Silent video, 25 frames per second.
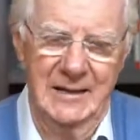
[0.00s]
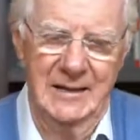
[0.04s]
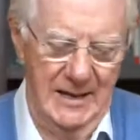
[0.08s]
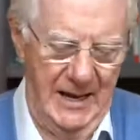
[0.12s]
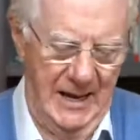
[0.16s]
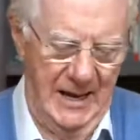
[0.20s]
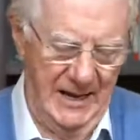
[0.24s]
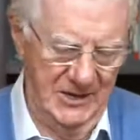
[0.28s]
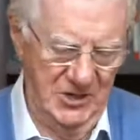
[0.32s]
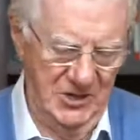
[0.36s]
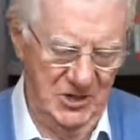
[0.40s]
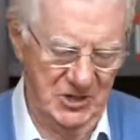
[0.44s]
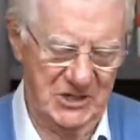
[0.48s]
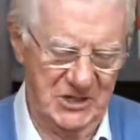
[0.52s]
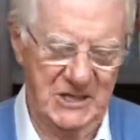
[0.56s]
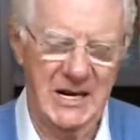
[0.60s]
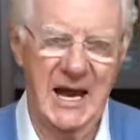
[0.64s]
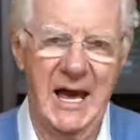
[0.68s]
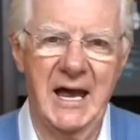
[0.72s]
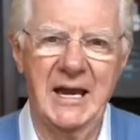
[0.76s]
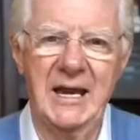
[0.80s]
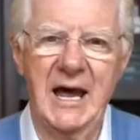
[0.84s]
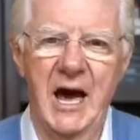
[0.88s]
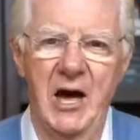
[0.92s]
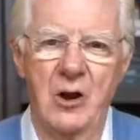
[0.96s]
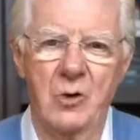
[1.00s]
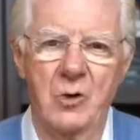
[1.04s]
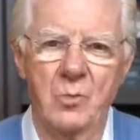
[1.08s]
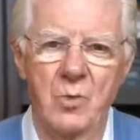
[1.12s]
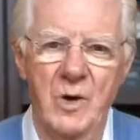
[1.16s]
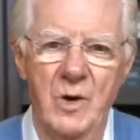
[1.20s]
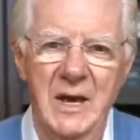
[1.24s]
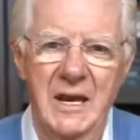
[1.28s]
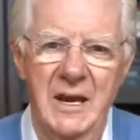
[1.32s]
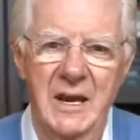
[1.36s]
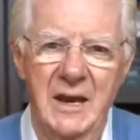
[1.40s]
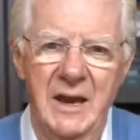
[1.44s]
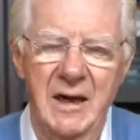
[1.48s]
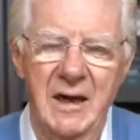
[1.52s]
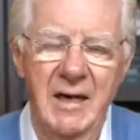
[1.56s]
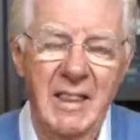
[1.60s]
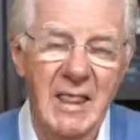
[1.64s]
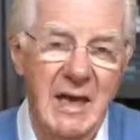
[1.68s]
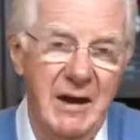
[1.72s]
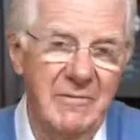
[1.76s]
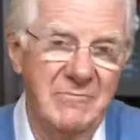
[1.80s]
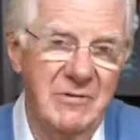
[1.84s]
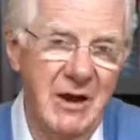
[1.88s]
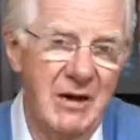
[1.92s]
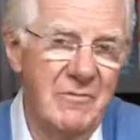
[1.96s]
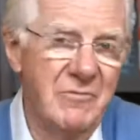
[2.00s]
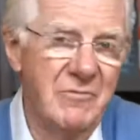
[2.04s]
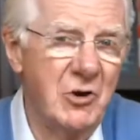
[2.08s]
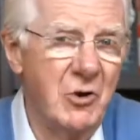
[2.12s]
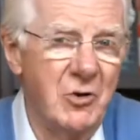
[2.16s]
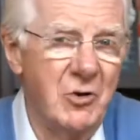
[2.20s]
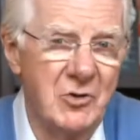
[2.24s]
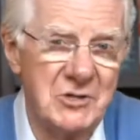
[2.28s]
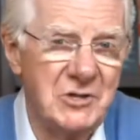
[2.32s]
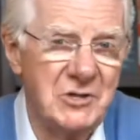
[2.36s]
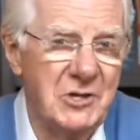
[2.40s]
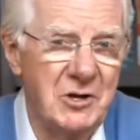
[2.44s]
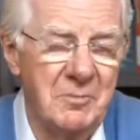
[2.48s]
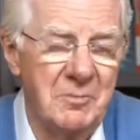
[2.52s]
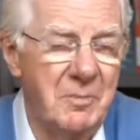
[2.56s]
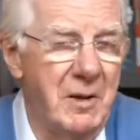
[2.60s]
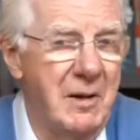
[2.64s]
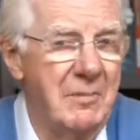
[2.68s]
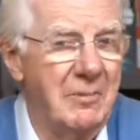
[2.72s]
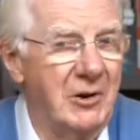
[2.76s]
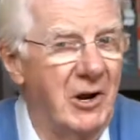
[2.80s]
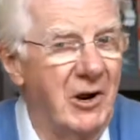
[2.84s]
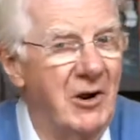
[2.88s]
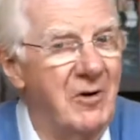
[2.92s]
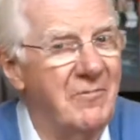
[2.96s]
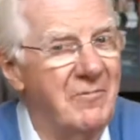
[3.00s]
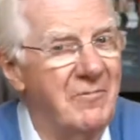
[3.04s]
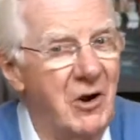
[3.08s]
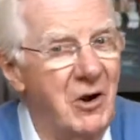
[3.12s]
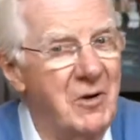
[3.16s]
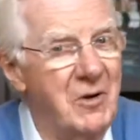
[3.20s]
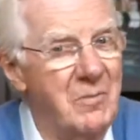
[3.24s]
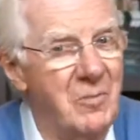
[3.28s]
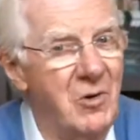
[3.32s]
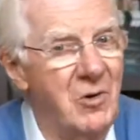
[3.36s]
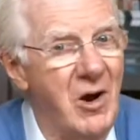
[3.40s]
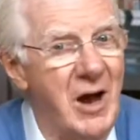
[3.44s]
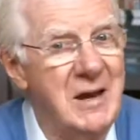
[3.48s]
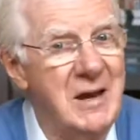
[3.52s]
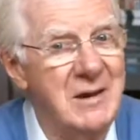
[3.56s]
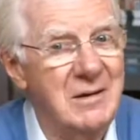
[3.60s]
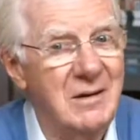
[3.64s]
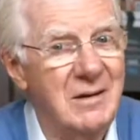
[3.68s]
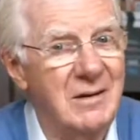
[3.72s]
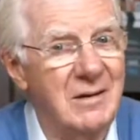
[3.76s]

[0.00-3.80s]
Understand how to win. Have you ever noticed there's people who aren't very bright,